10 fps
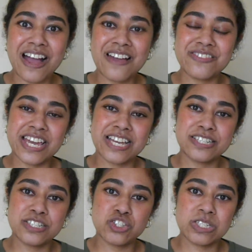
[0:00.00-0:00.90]
and
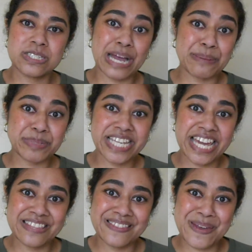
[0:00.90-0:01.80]
then she's
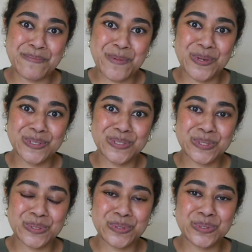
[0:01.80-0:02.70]
appliqued them
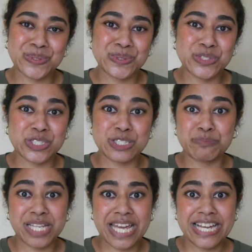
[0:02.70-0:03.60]
onto just a
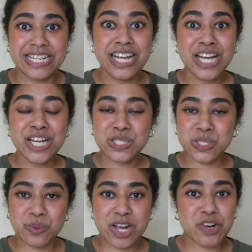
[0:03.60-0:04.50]
plain
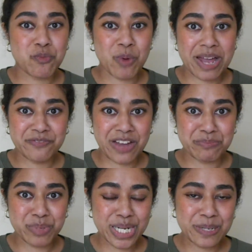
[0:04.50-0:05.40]
square of white
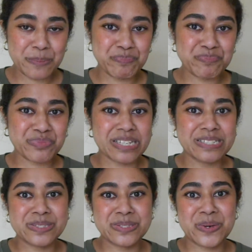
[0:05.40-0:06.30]
fabric.
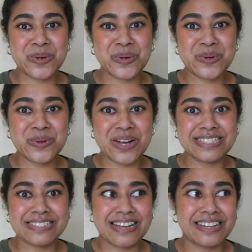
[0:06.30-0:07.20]
And so I
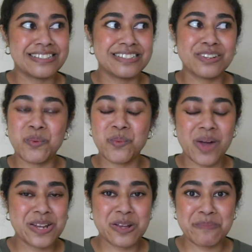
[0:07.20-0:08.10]
decided,
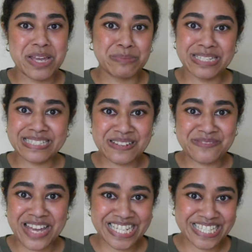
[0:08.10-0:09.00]
why not make myself
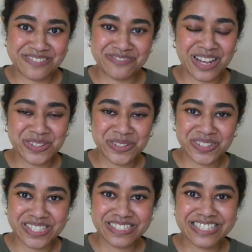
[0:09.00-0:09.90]
a hexie flower
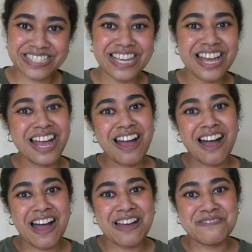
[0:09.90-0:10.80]
quilt?
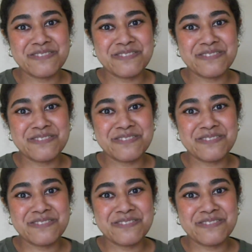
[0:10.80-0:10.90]
I've